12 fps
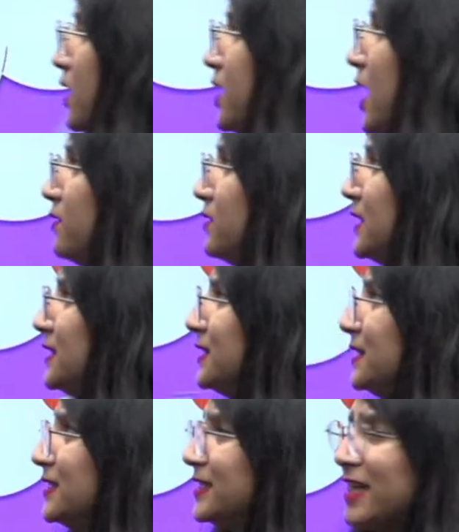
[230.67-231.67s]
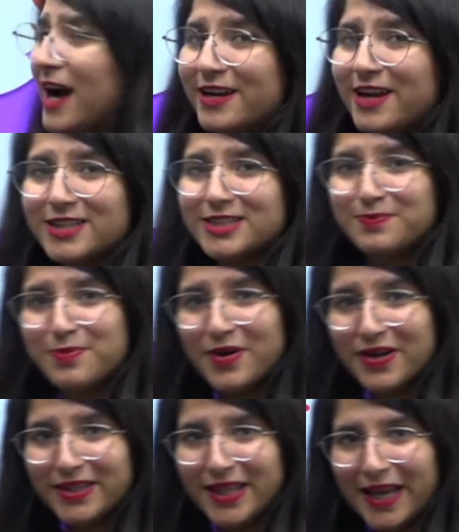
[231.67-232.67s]
Now since it's Kiara's
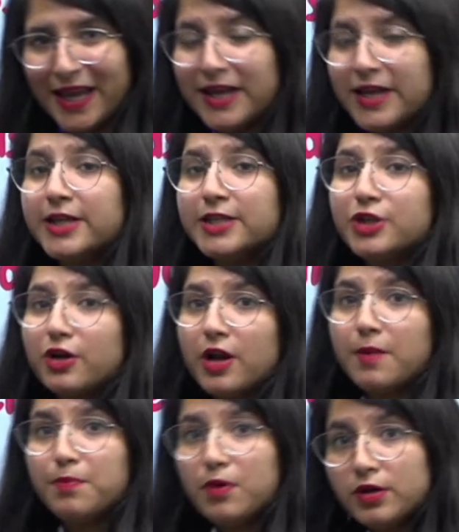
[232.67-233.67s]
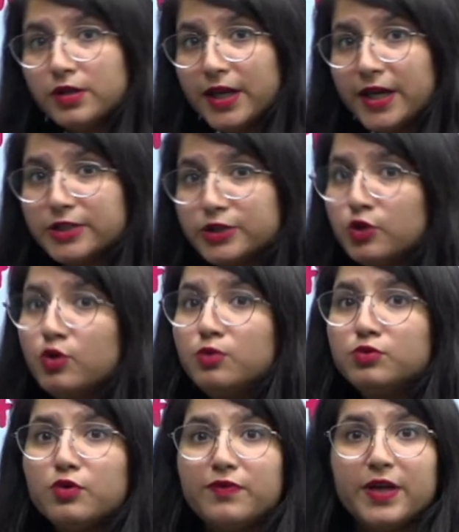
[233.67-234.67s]
birthday, so on our birthdays, whom
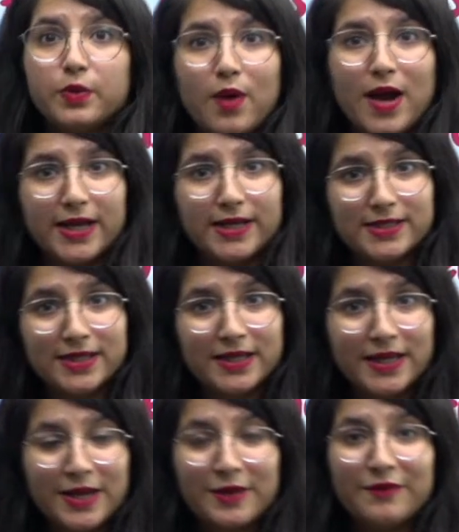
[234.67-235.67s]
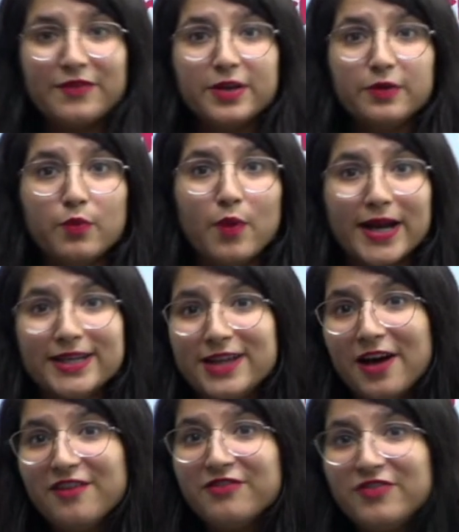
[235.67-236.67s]
do we invite? We invite
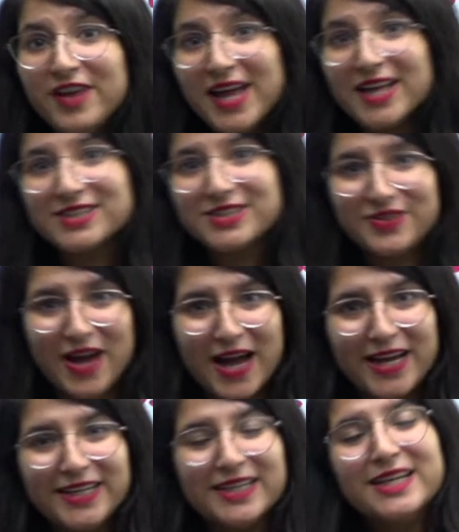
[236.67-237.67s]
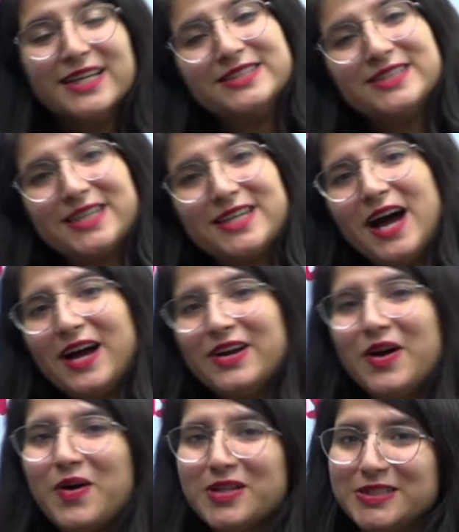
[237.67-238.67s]
our friends, right? So Kiara
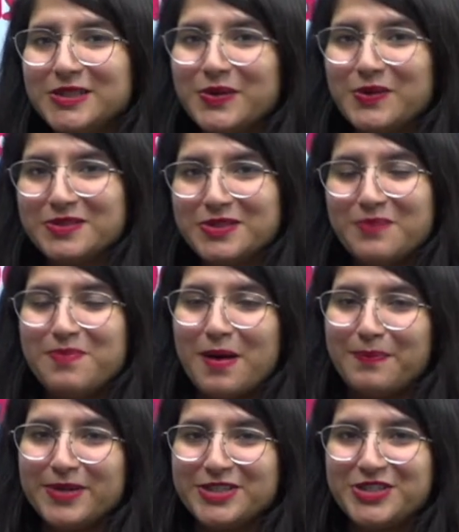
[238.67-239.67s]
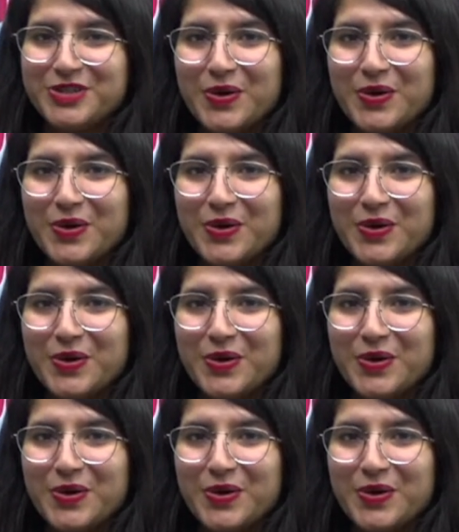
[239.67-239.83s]
also goes to a puppet show